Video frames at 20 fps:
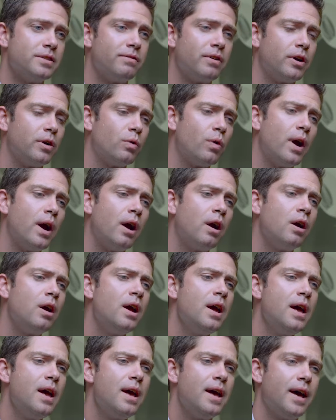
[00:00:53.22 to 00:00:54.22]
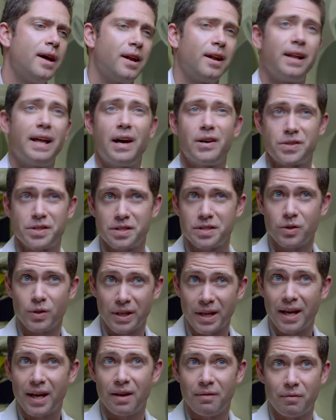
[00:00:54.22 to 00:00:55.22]
very rare, and allows us to,
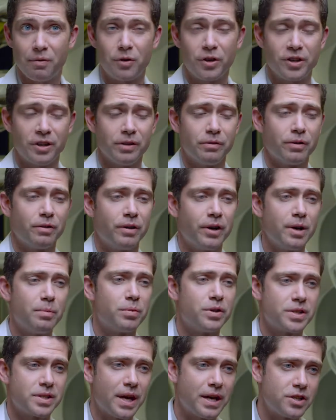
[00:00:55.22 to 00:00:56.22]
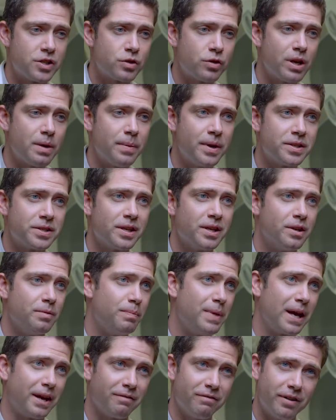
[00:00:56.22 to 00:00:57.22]
again, deliver very precise treatments and
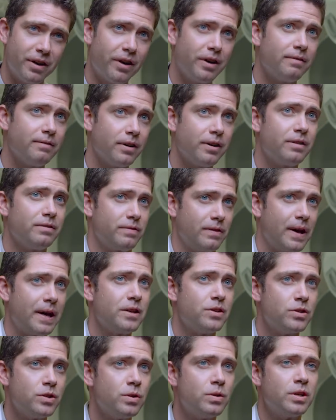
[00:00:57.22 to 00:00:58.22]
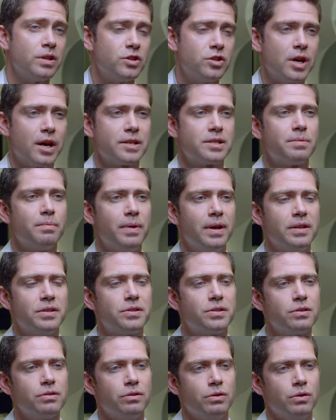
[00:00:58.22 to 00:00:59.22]
then make very, very fine-tuned
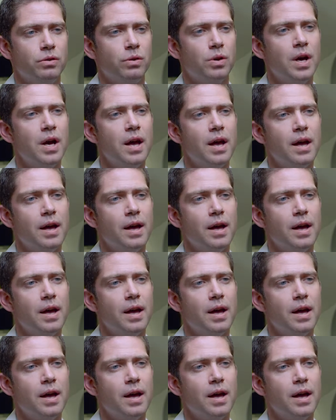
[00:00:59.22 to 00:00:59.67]
adjustments to